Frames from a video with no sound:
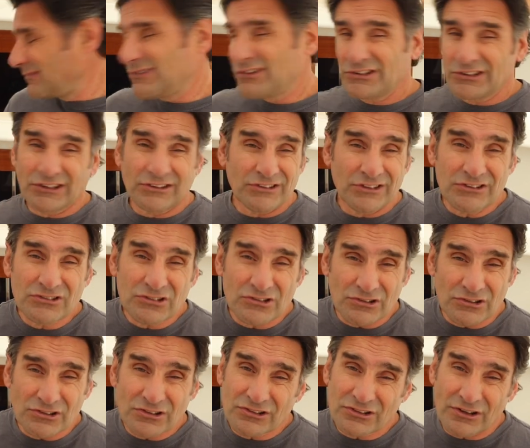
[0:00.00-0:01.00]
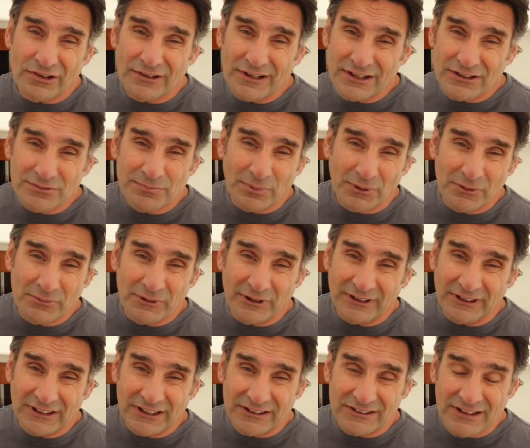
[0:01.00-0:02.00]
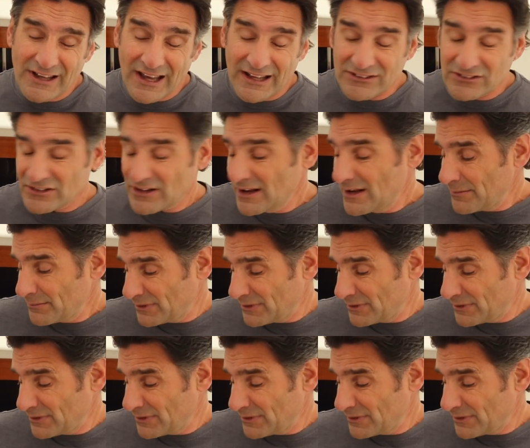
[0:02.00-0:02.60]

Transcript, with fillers: six inches or so, that's permanently attached.